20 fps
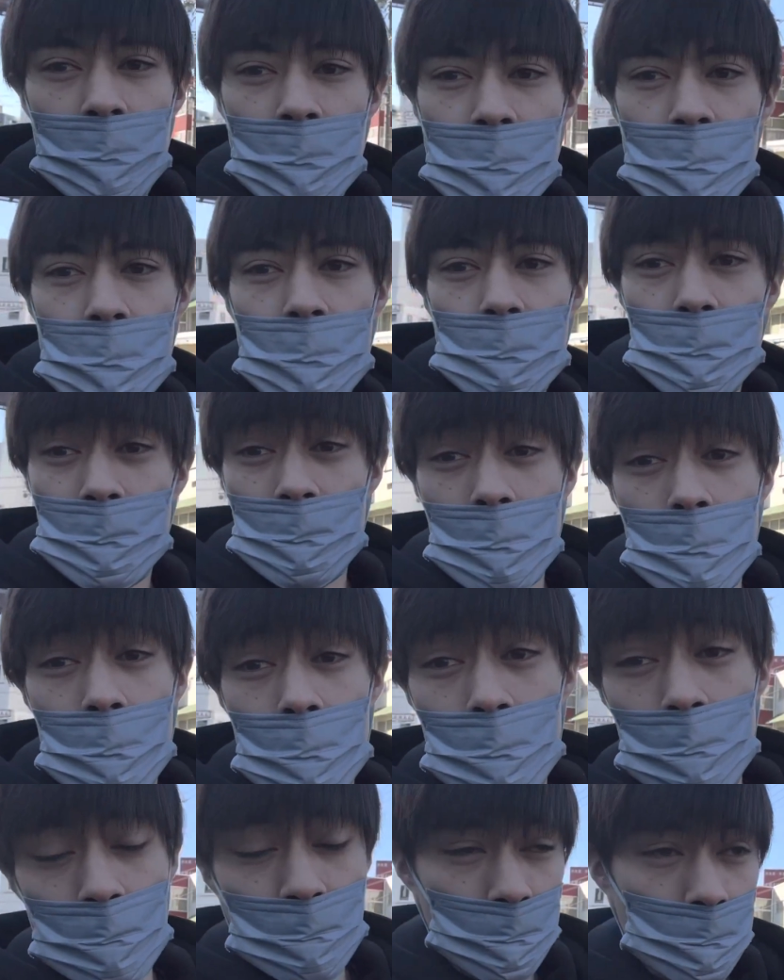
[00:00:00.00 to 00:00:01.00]
and
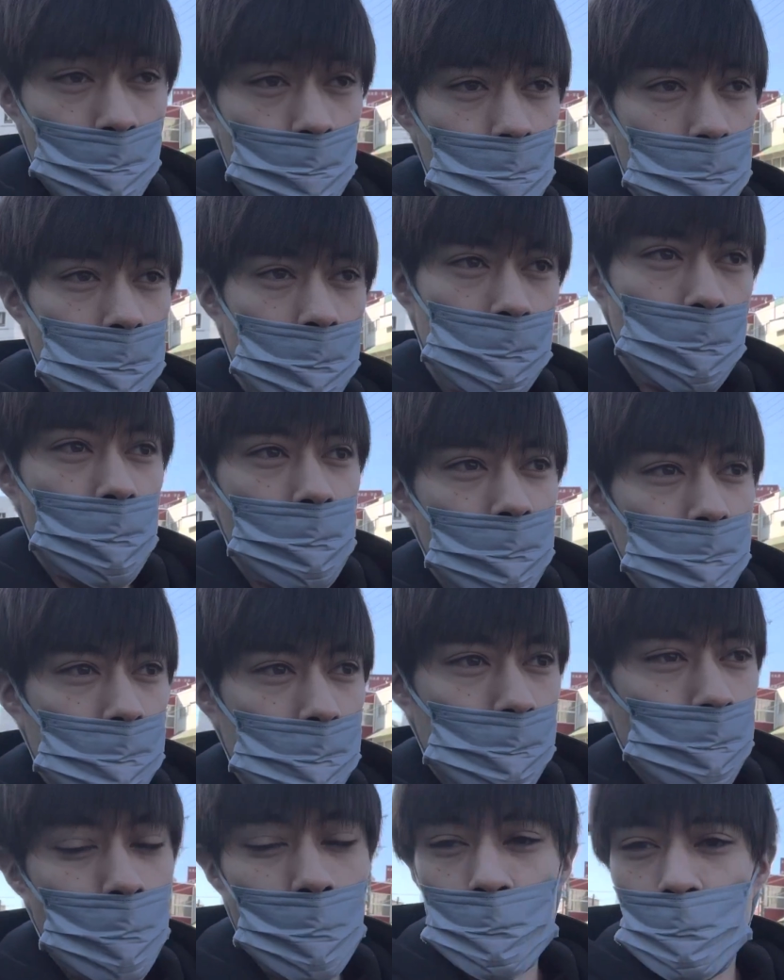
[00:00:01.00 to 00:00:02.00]
hopefully we can
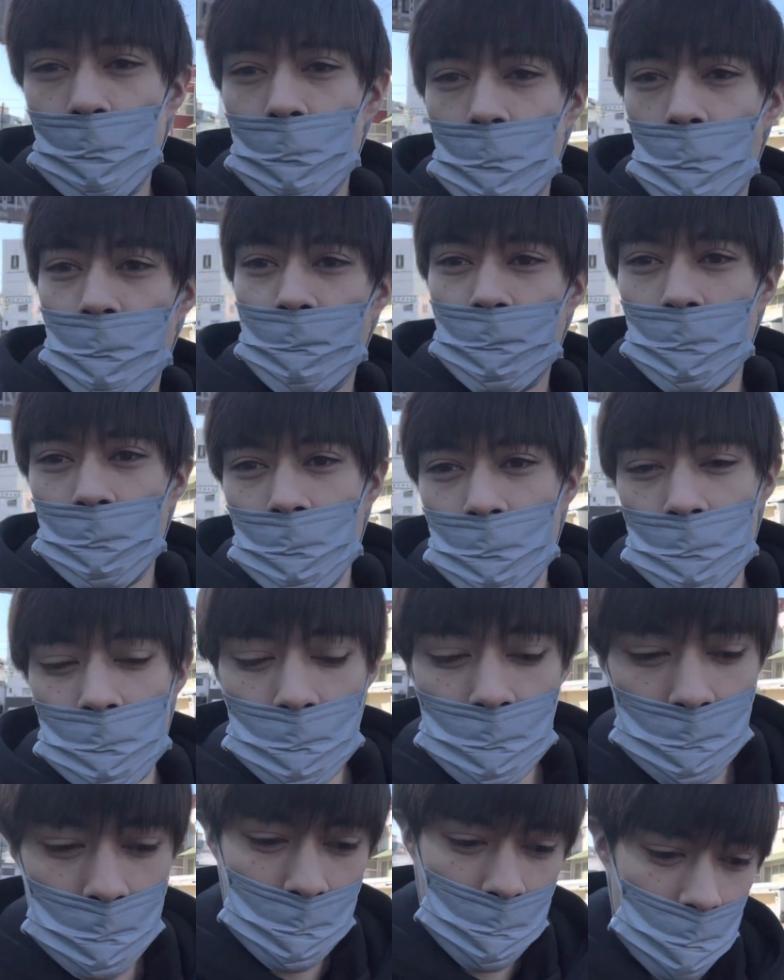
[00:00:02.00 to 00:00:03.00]
cross one thing off the
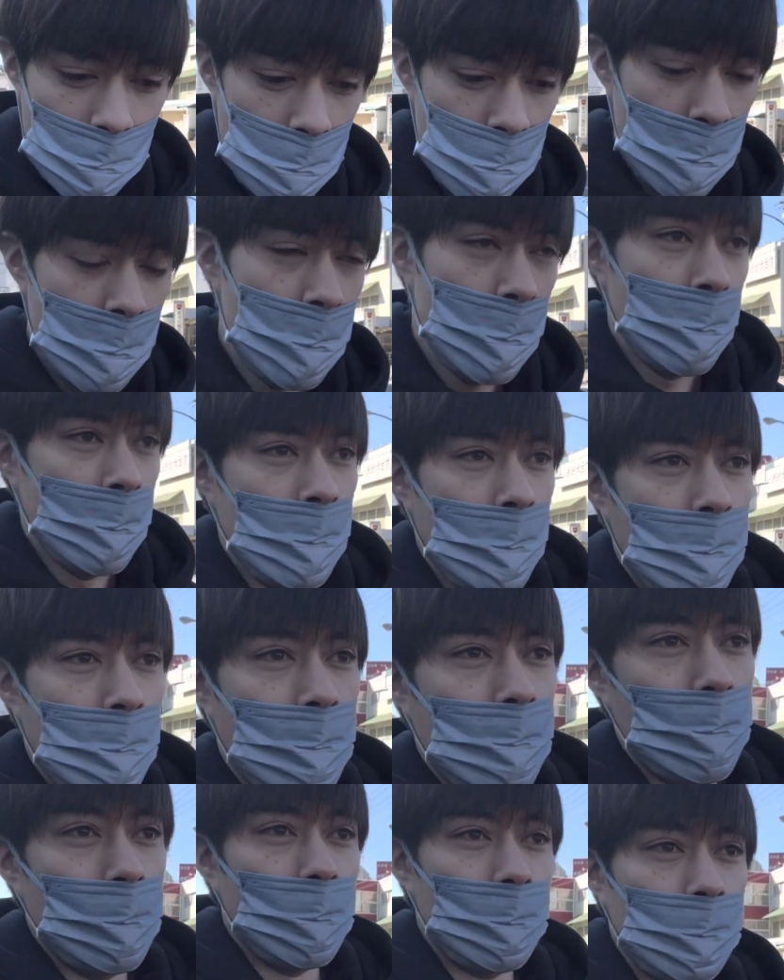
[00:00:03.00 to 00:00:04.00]
list
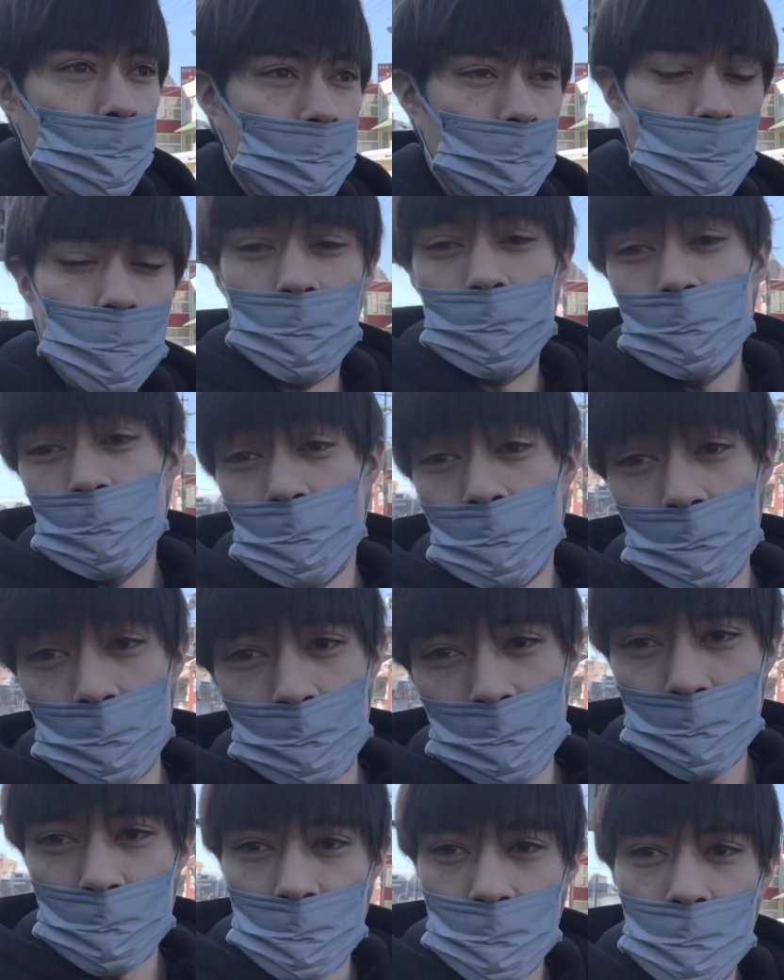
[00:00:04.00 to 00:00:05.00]
for
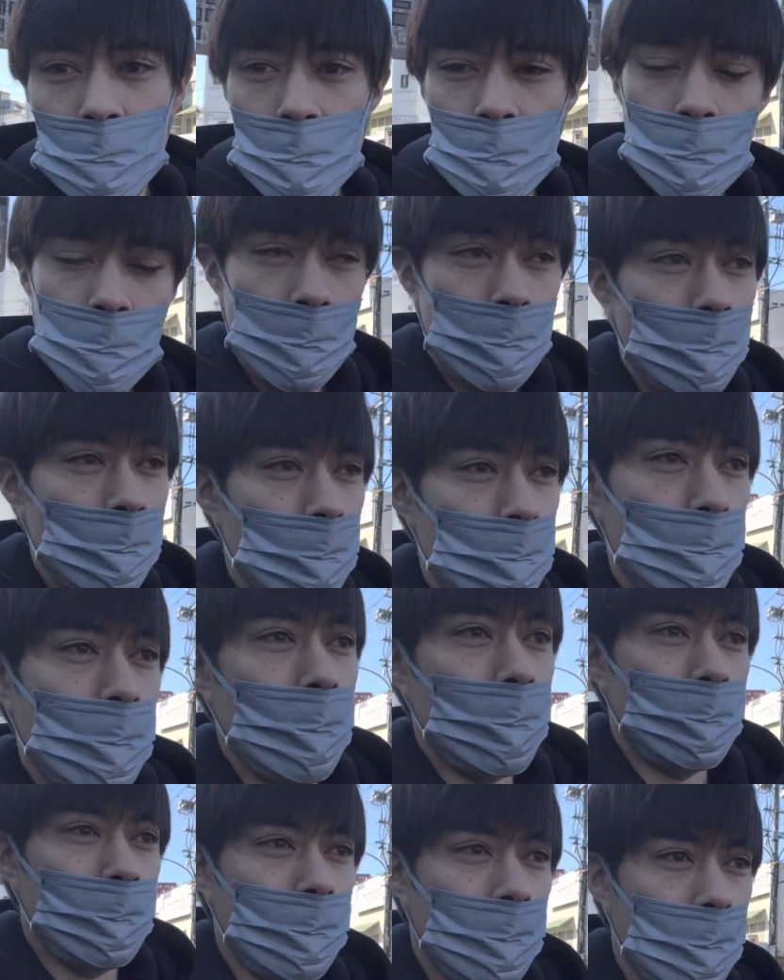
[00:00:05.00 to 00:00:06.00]
2023 and hope
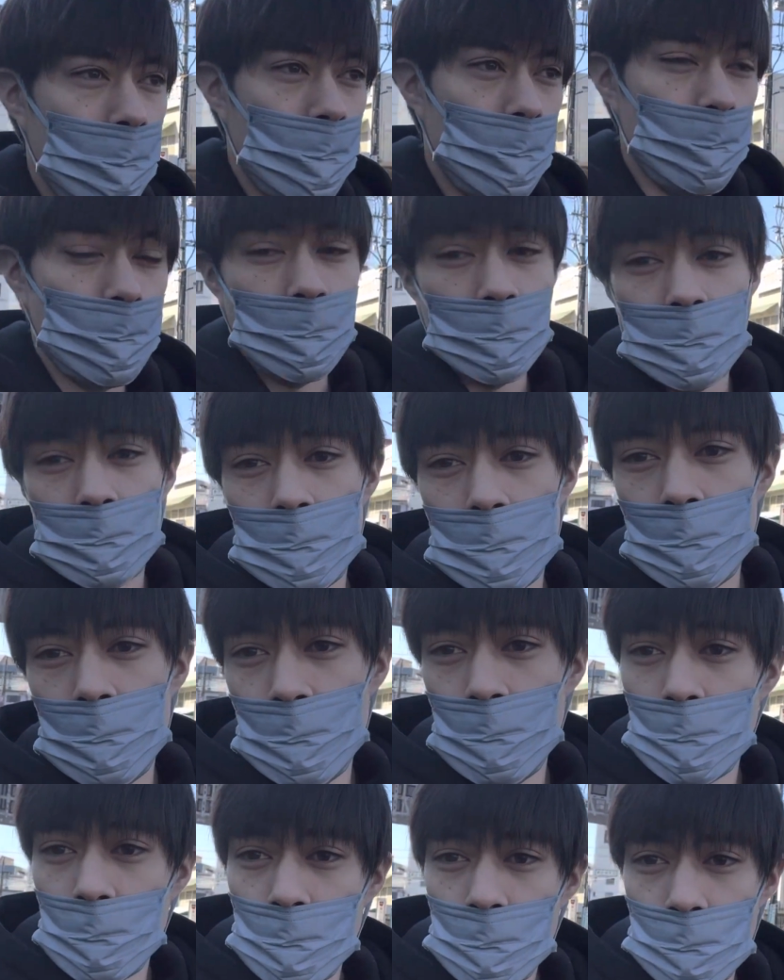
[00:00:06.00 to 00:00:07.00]
that we can
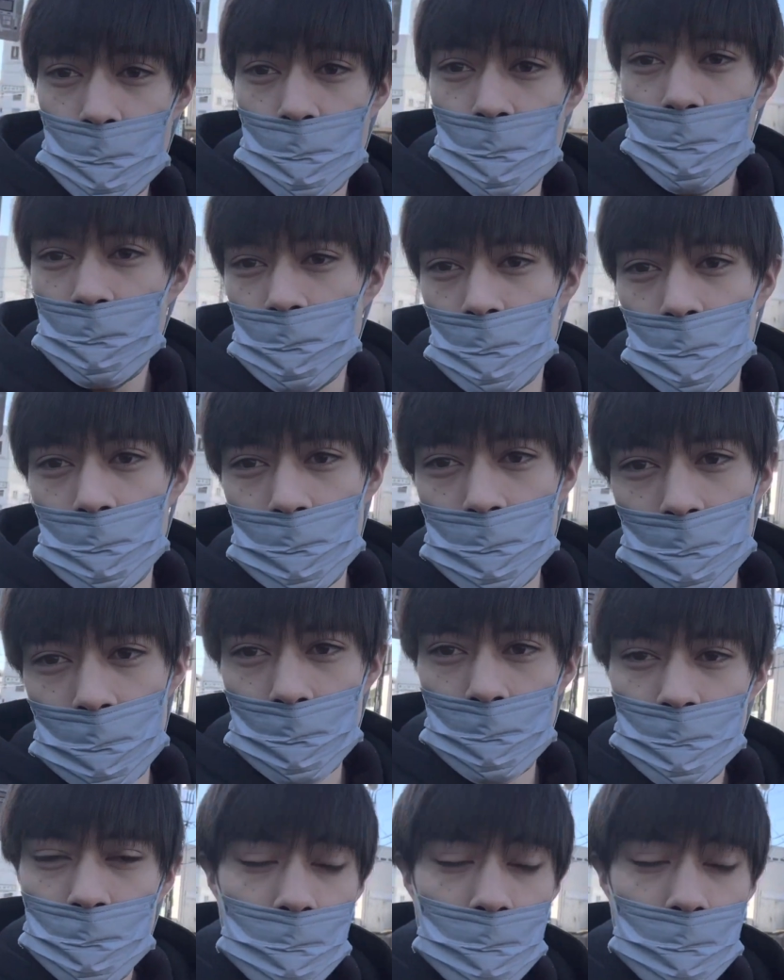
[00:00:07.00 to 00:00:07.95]
continue on with the rest of this stuff.